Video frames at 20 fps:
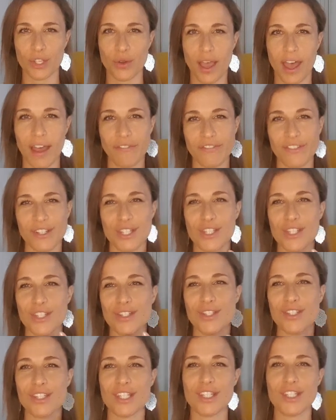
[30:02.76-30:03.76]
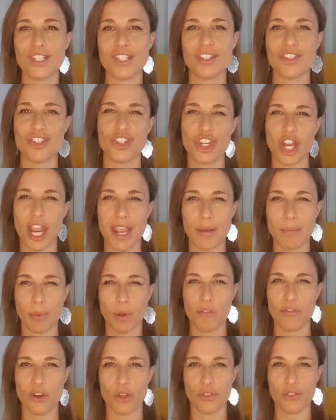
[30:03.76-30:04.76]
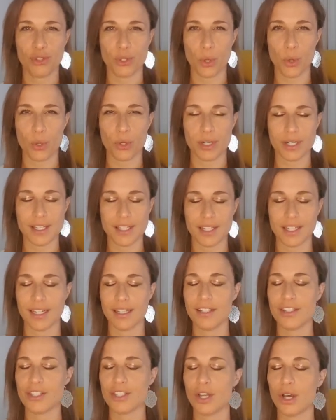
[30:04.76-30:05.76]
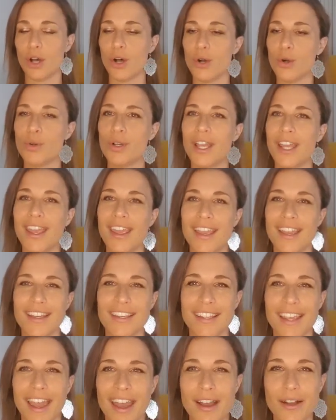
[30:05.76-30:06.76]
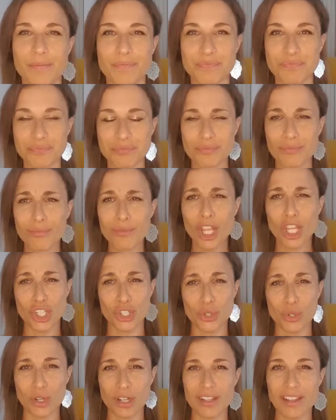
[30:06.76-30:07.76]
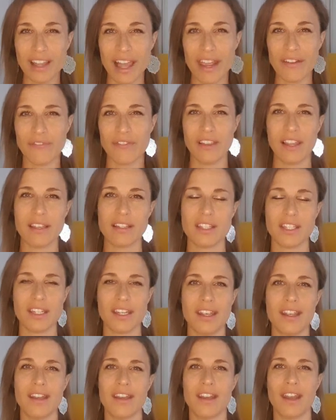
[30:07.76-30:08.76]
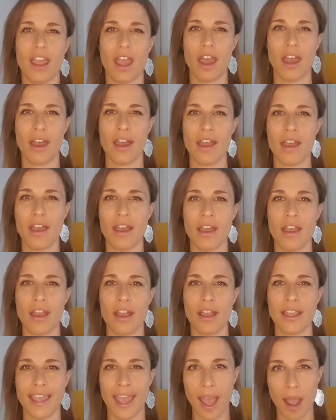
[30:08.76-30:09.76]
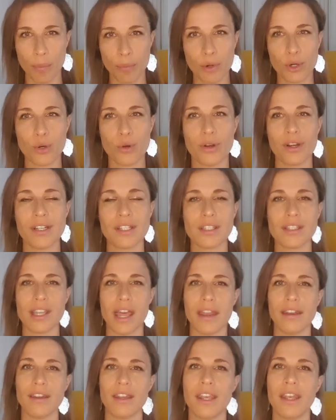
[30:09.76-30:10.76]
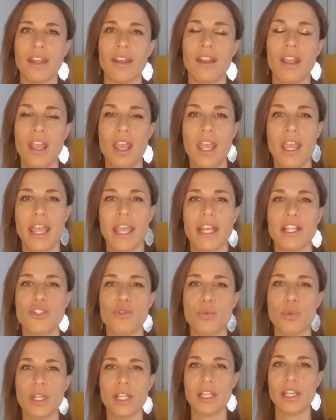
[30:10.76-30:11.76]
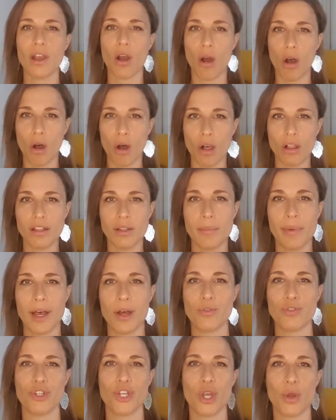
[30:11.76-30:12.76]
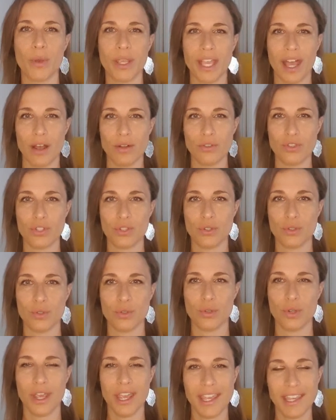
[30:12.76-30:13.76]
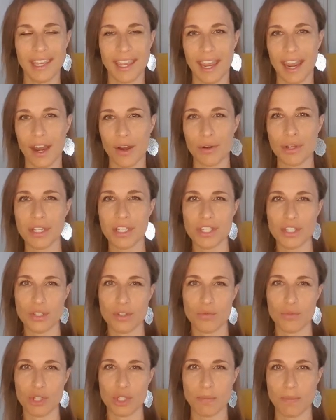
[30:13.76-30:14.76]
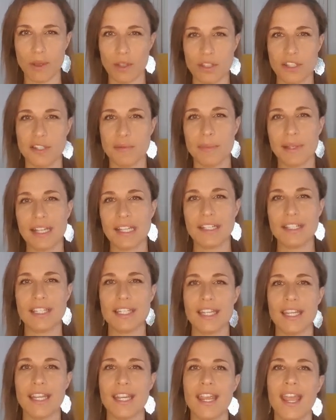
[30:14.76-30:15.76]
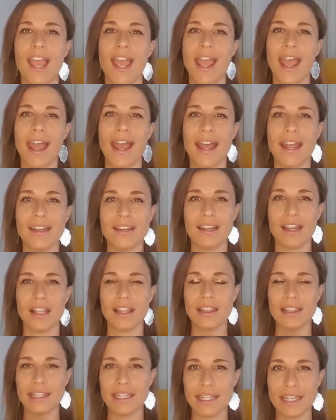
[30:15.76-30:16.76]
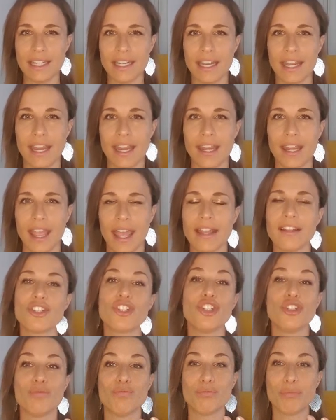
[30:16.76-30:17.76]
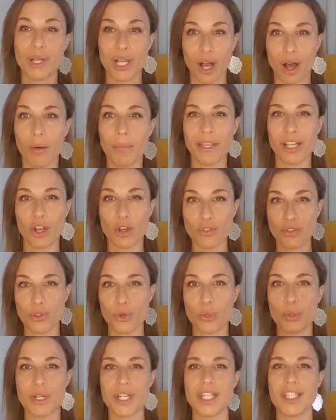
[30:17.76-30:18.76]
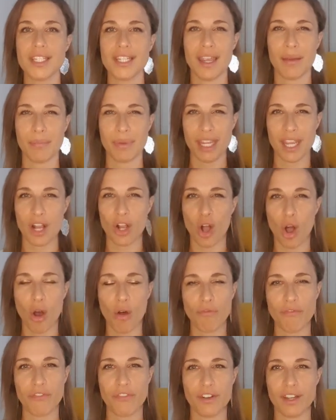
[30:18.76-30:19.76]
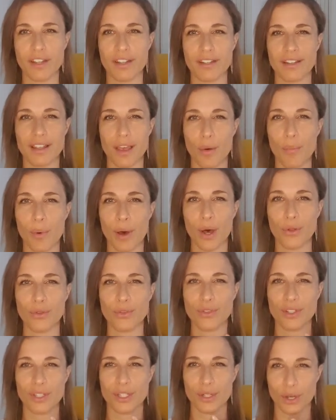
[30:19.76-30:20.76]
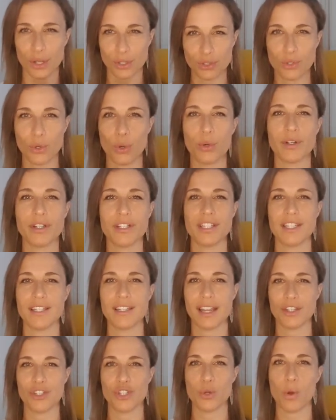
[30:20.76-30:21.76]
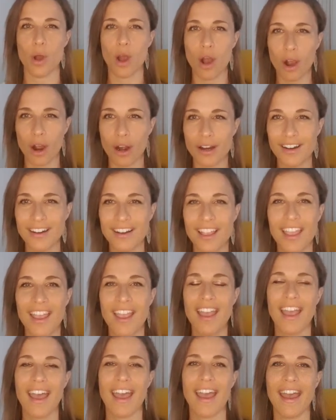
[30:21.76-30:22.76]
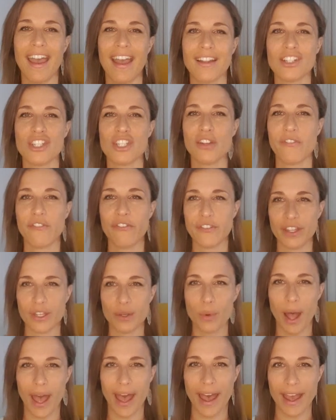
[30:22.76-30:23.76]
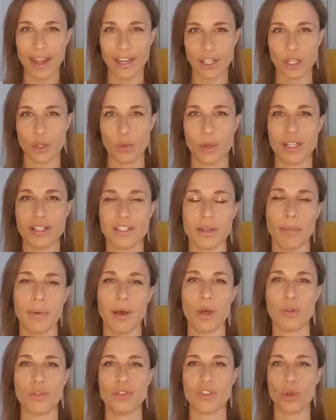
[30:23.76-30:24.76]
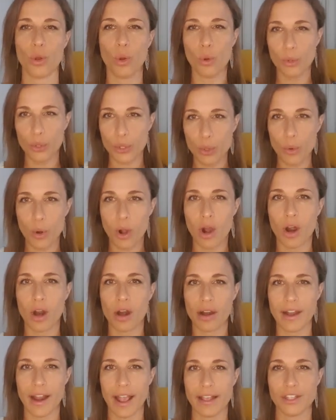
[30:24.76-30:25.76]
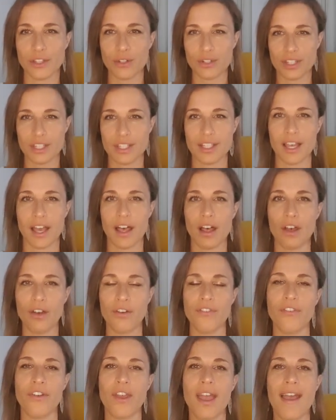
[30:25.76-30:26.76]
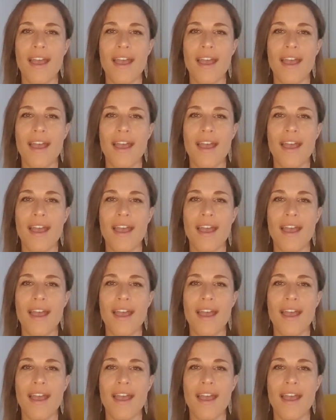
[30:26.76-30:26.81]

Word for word: You have this, this shape of authority. So yeah, your life lesson, uh, Capricorn ascendant, is really all about knowing how to carry this responsibility and leading and becoming authority and being confident about the authority that you are and to feel adequate about who you are and yourself